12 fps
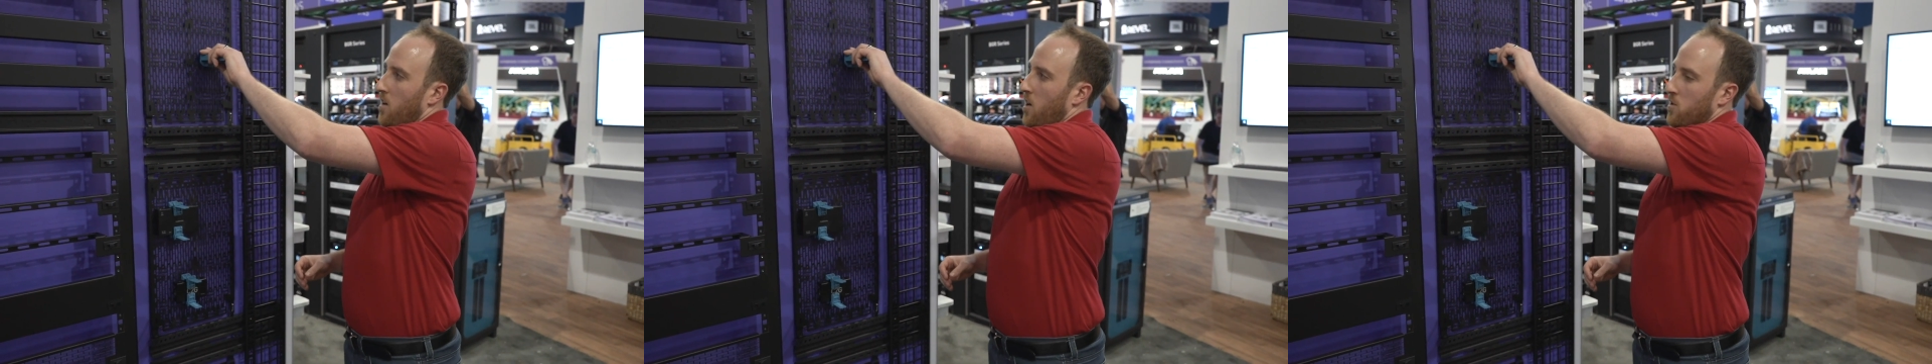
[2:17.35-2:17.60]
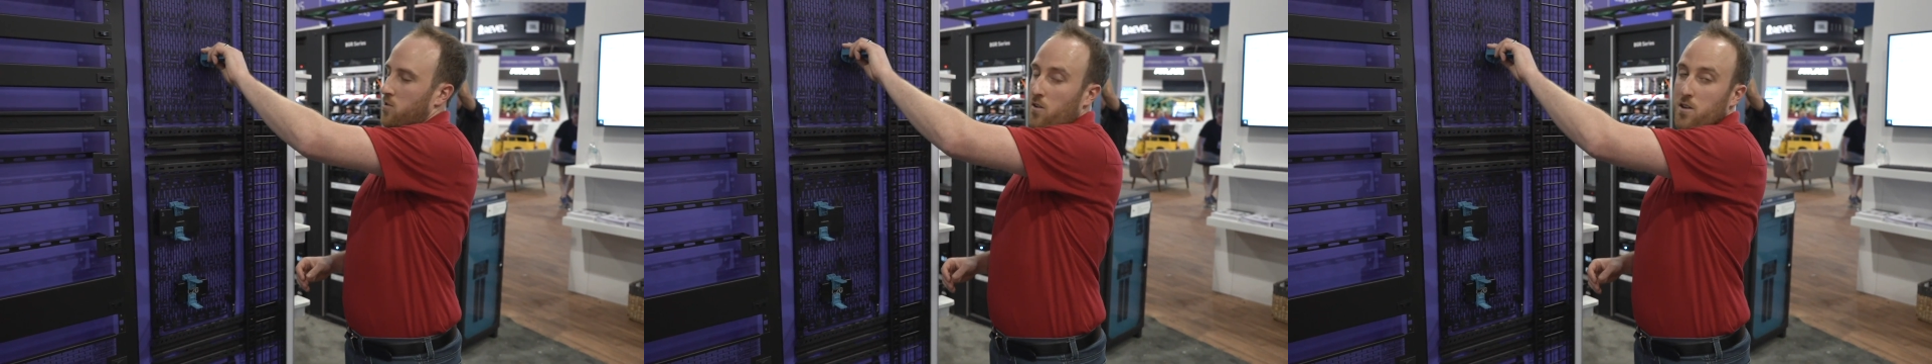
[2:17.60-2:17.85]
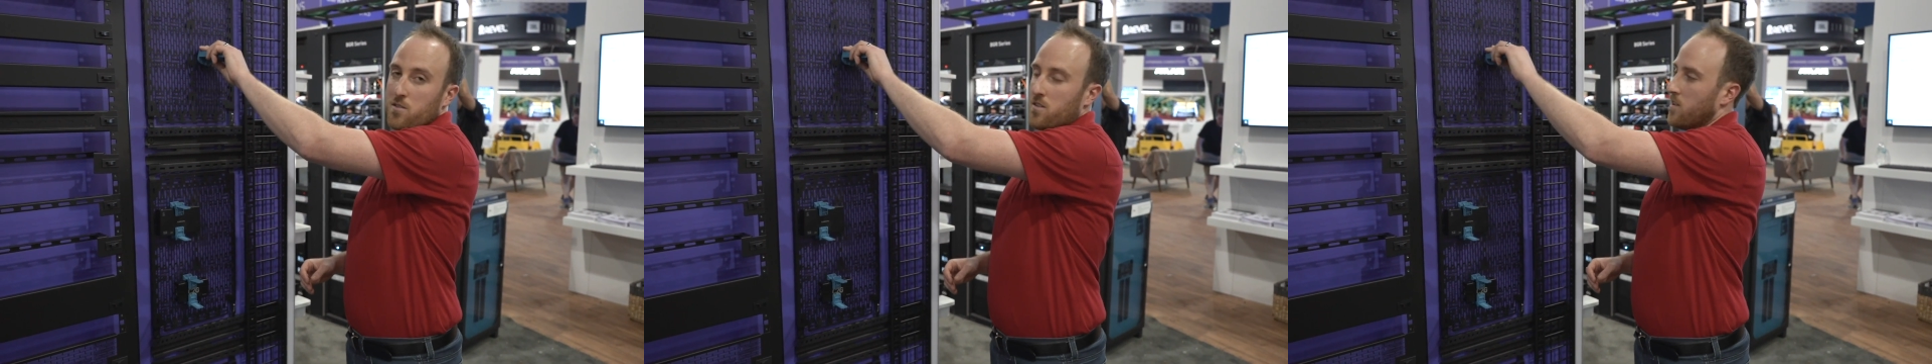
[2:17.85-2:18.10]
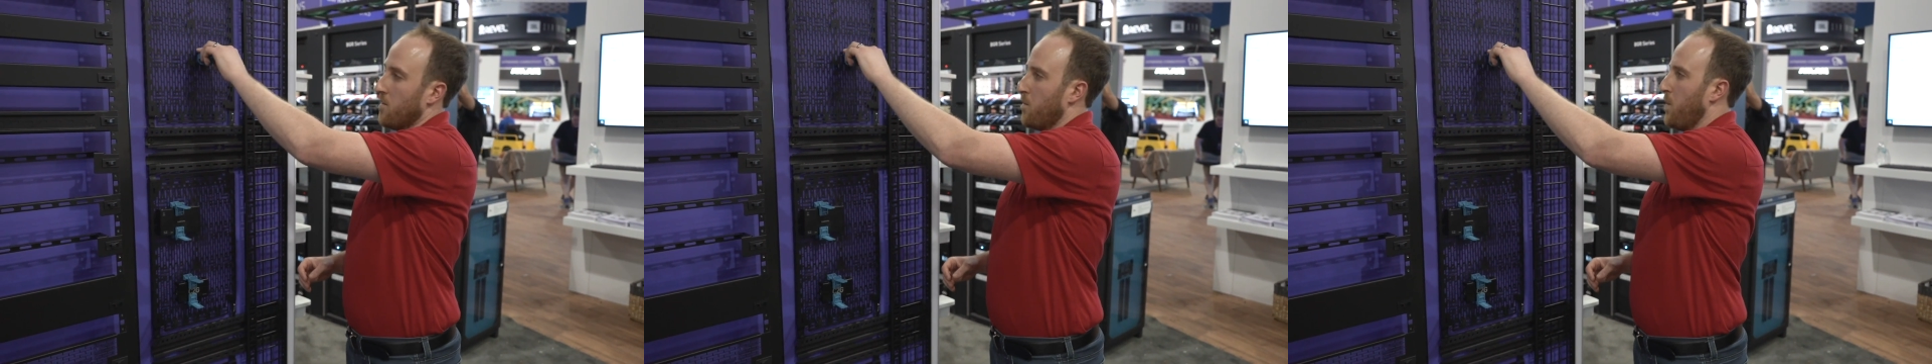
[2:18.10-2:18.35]
also
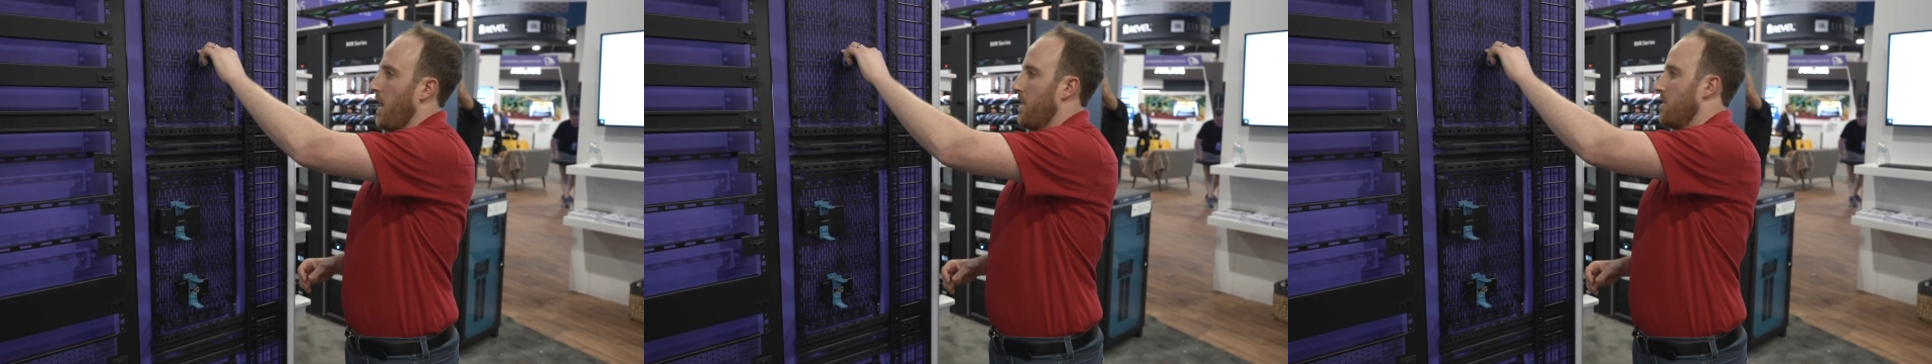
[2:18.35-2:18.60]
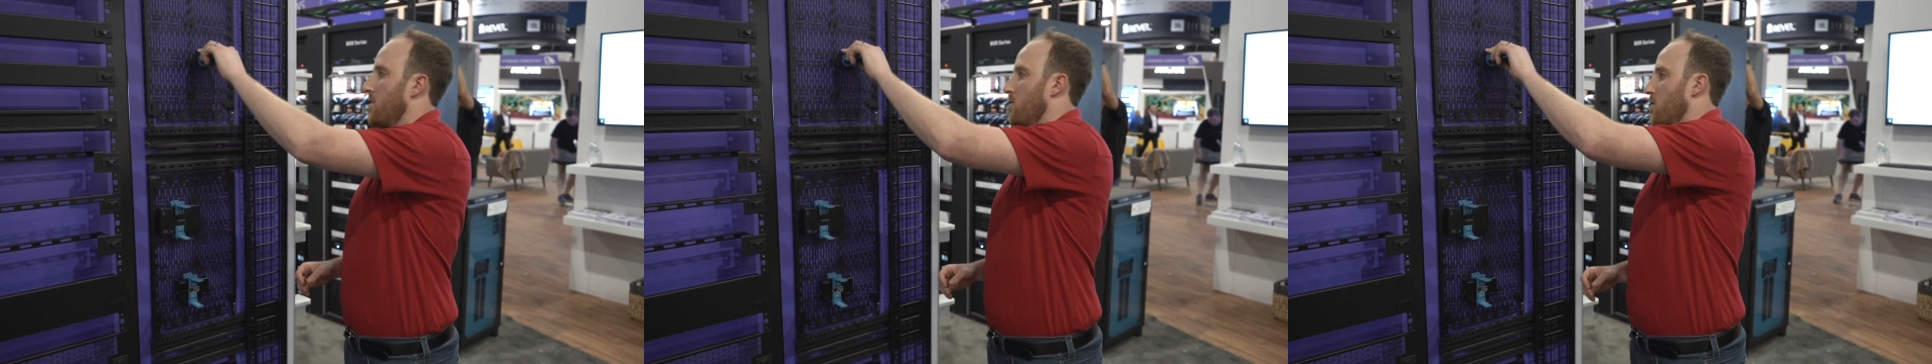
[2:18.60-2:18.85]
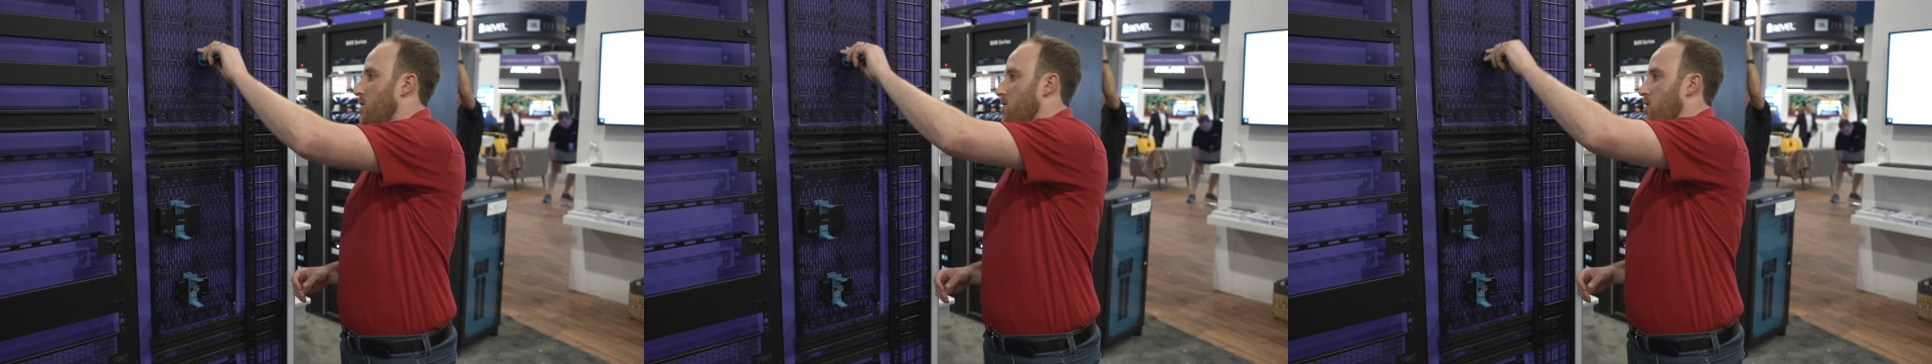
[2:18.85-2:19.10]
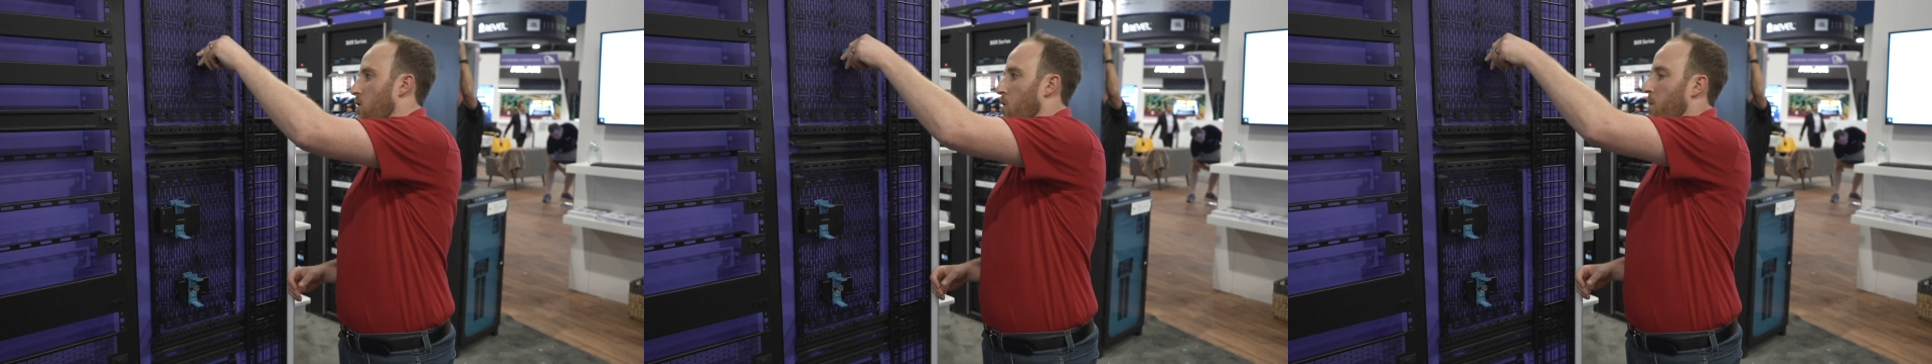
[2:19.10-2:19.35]
using the patented
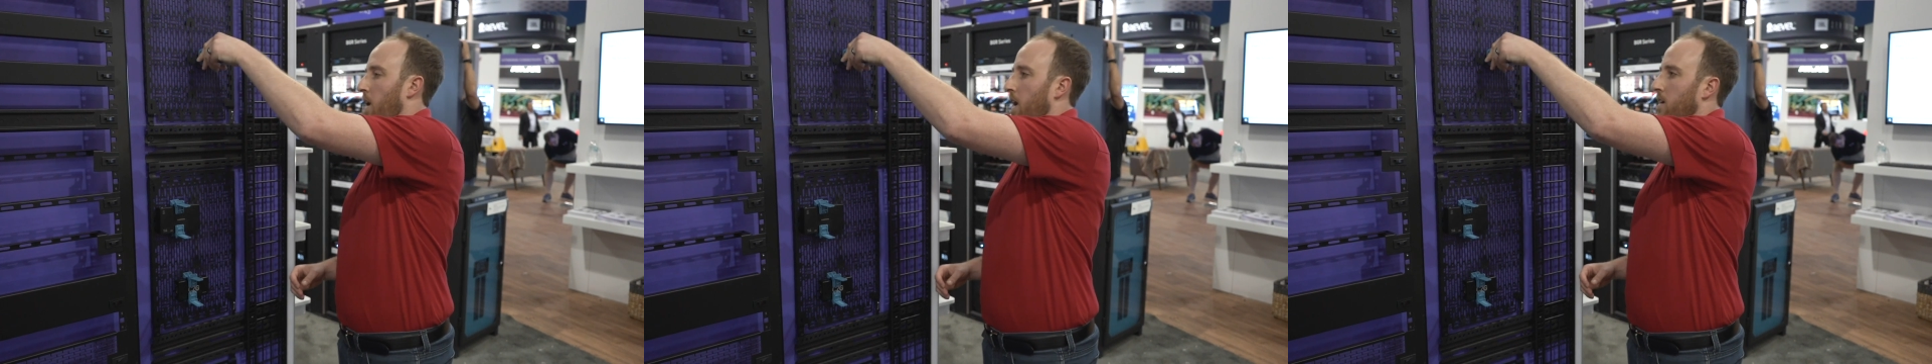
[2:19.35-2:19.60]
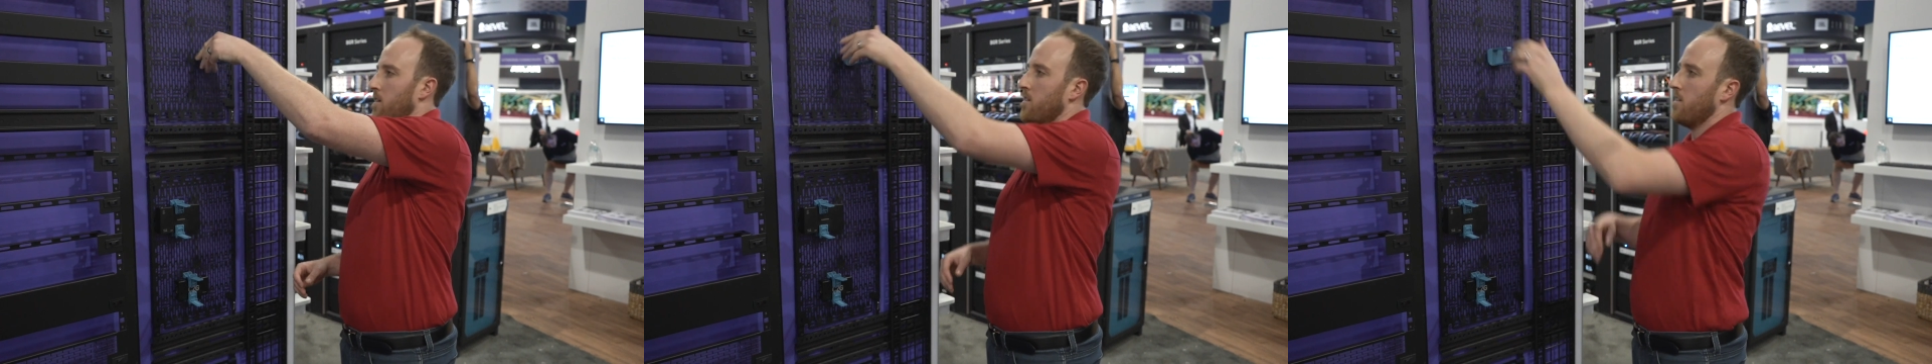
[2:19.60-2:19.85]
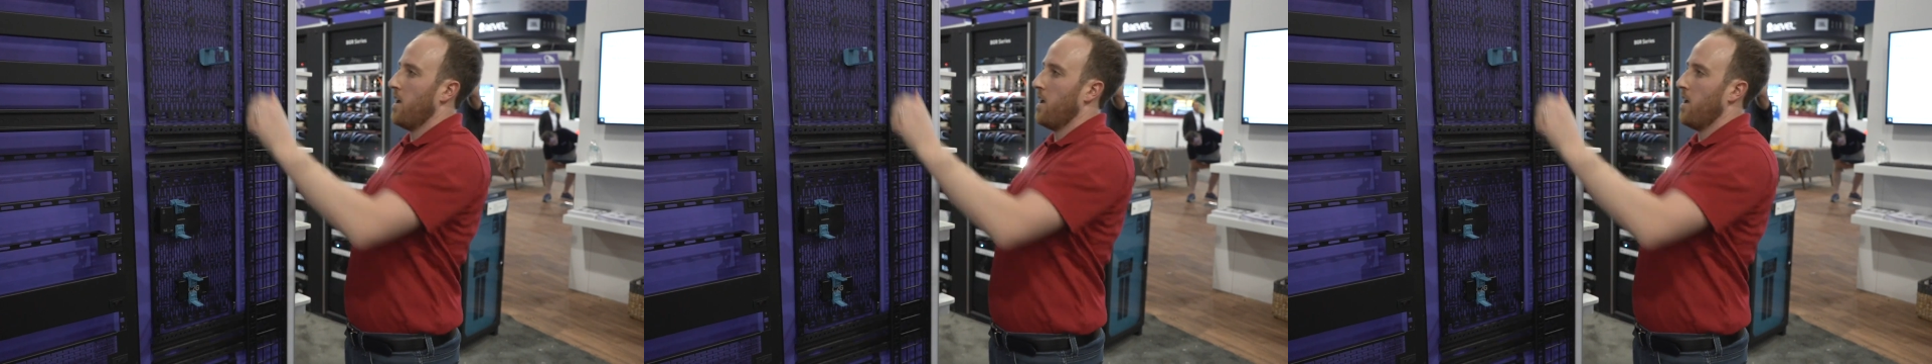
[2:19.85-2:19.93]
universal hole pattern.